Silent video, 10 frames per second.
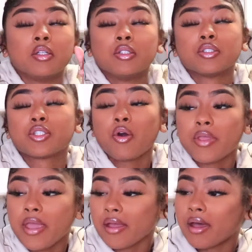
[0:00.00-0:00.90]
So
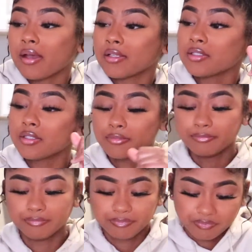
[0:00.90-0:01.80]
yeah, guys,
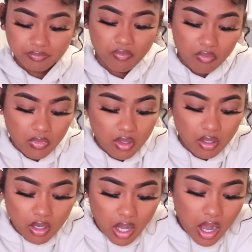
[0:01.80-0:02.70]

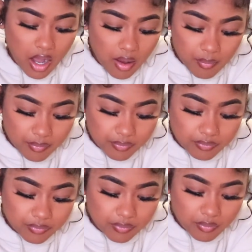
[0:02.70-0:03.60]

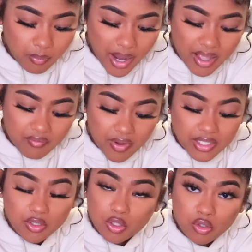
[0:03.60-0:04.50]
my
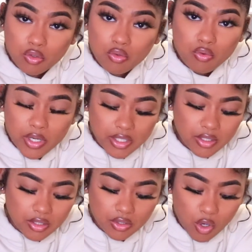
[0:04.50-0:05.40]
advice to you
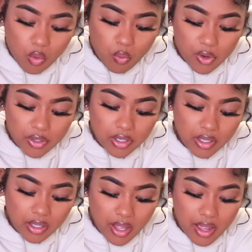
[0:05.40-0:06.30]
is don't work
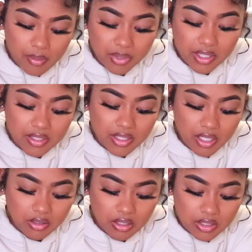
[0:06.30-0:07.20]
at a place
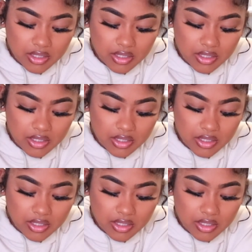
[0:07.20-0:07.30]
that looks